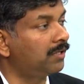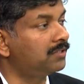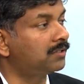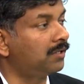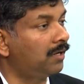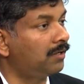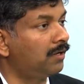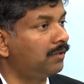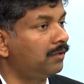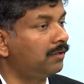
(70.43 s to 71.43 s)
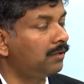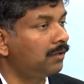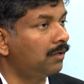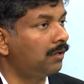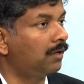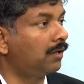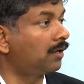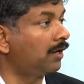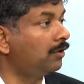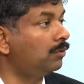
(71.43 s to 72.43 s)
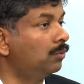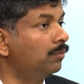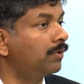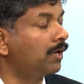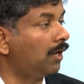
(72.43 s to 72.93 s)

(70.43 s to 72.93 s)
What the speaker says: Reddy has created and then tried to